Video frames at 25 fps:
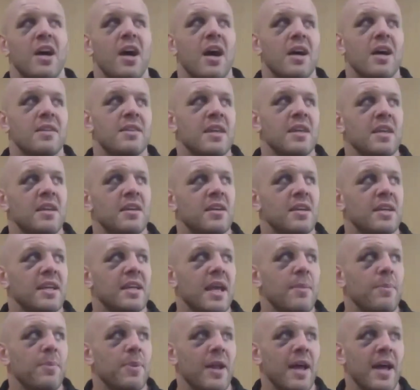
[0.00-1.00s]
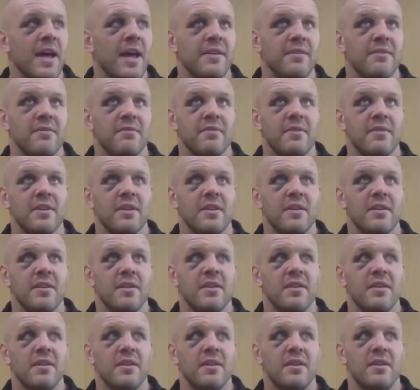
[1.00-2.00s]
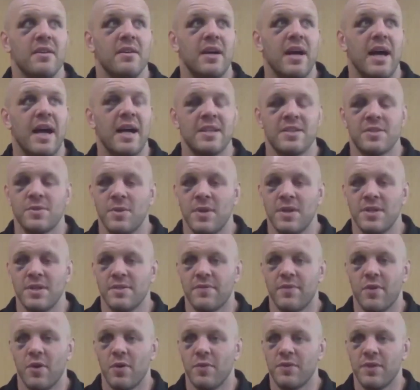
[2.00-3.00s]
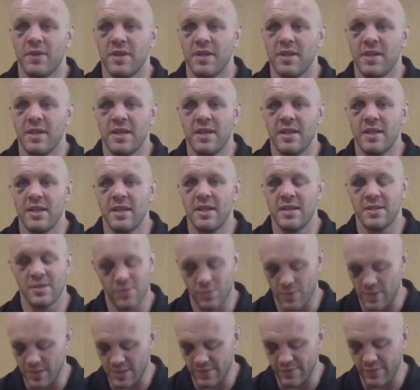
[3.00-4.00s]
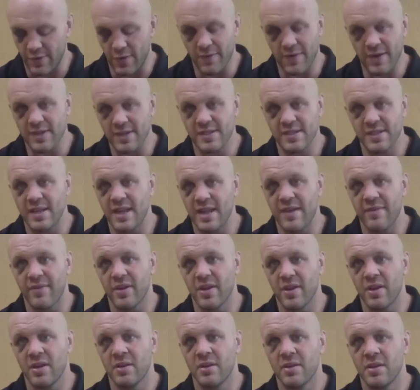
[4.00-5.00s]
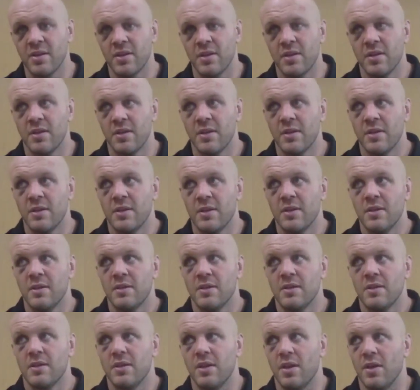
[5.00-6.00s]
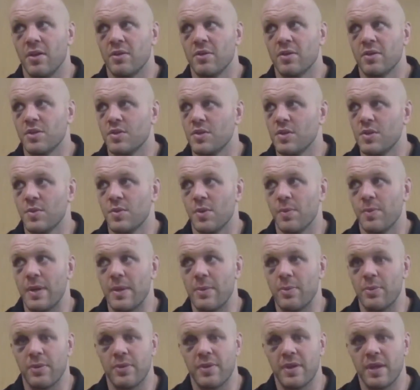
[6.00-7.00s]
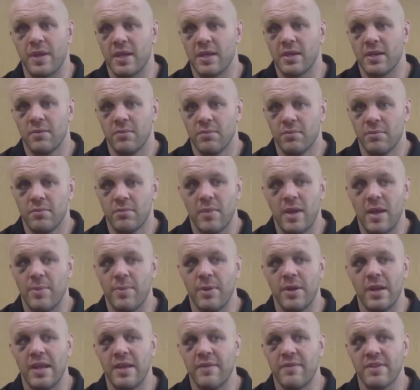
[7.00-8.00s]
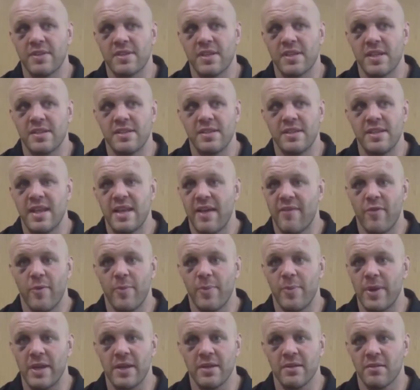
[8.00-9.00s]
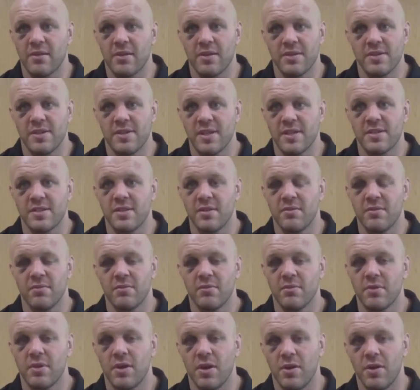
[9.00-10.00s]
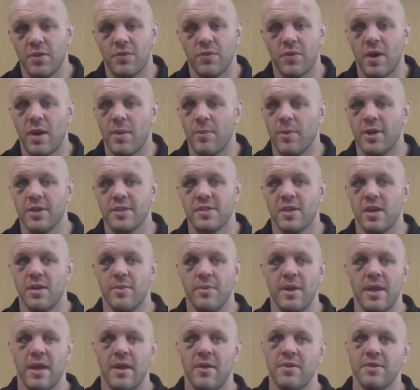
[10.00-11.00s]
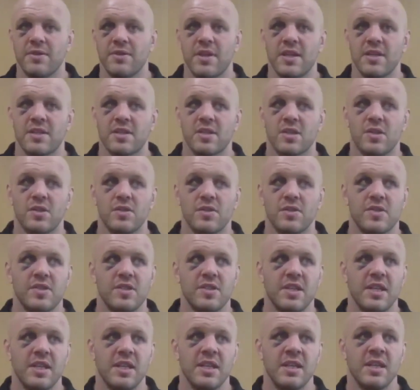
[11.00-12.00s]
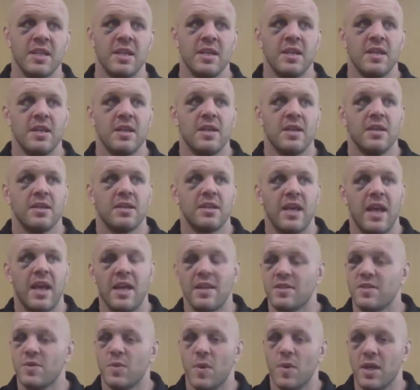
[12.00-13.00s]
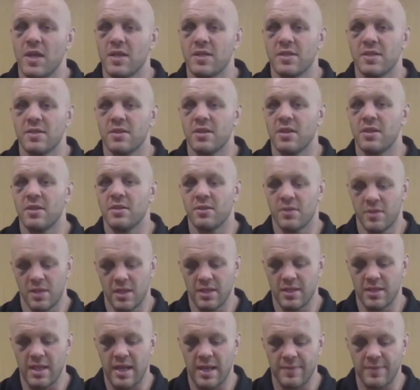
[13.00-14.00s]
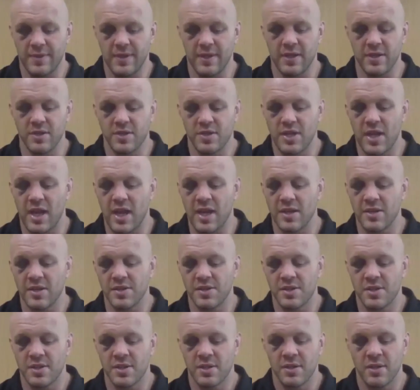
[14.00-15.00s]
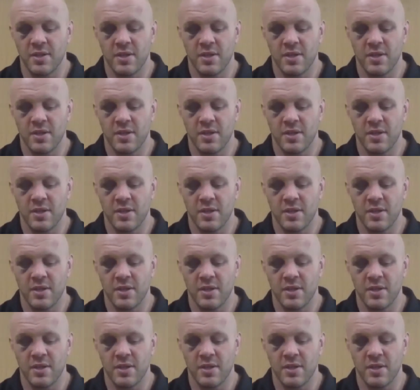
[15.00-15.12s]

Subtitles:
I think our game plan has always evolved and it is always evolving. It's never, you know, contrary to what people think and may believe, it's never been consistent, you know, throughout my time here. It's constantly getting tweaked and adapted and changed,